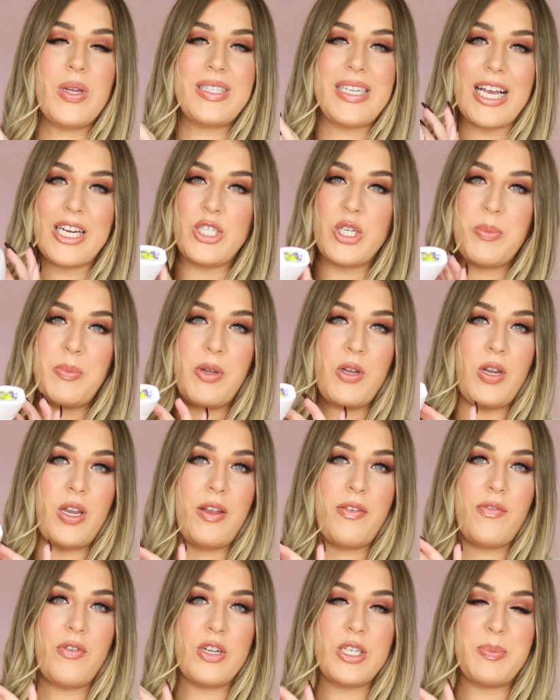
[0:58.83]
Techture
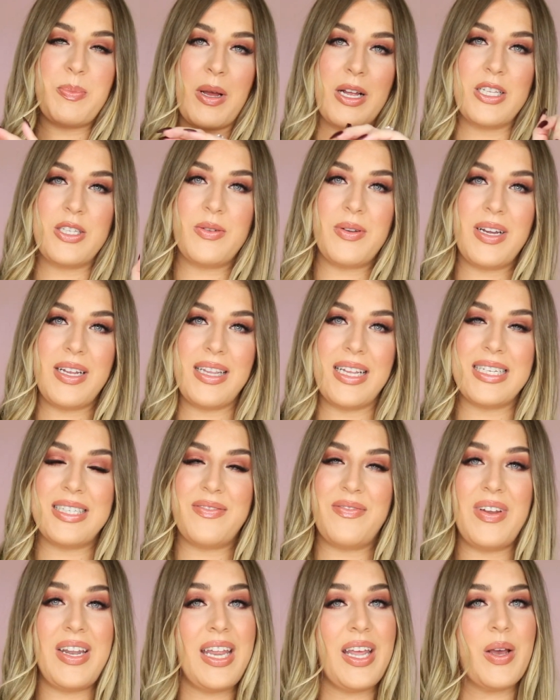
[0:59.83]
Beauty for sponsoring this
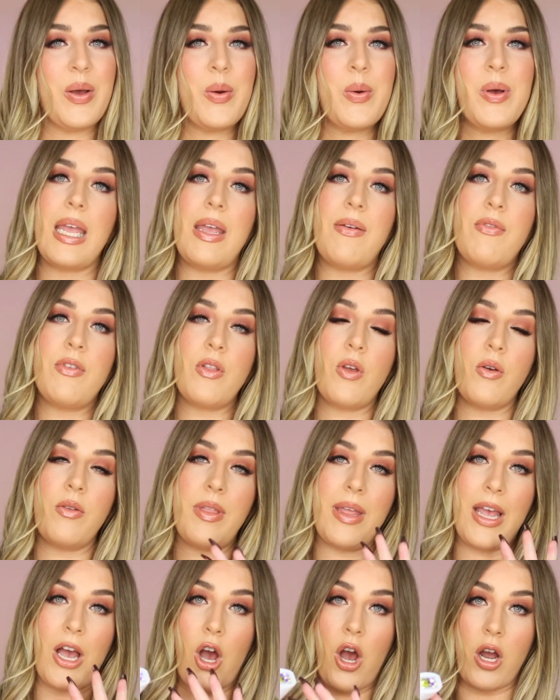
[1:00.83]
video. Even though
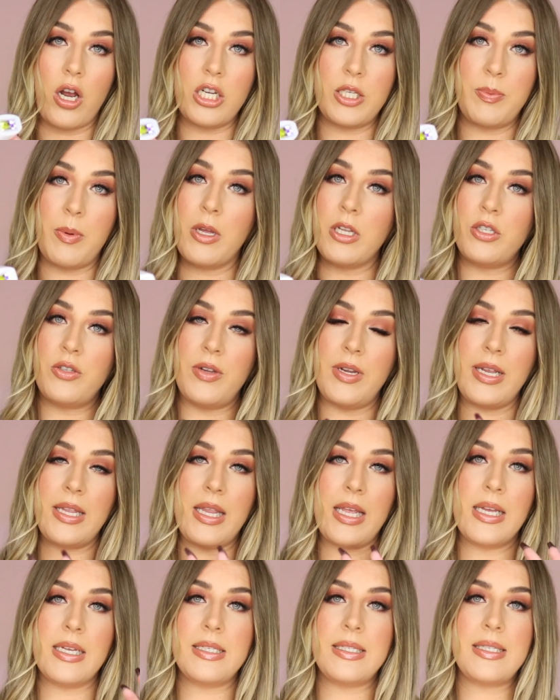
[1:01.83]
they are sponsoring
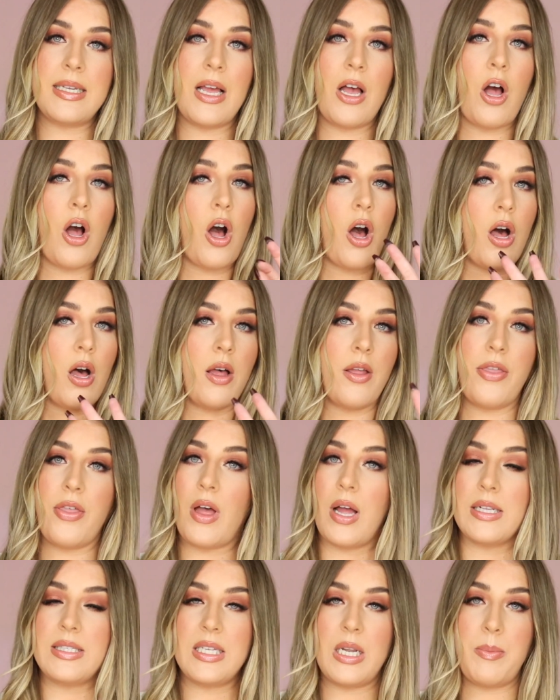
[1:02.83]
this, all
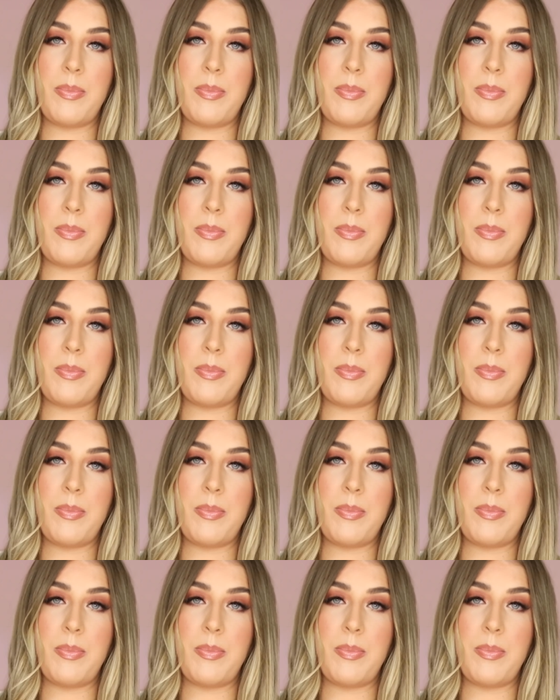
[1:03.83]
thoughts and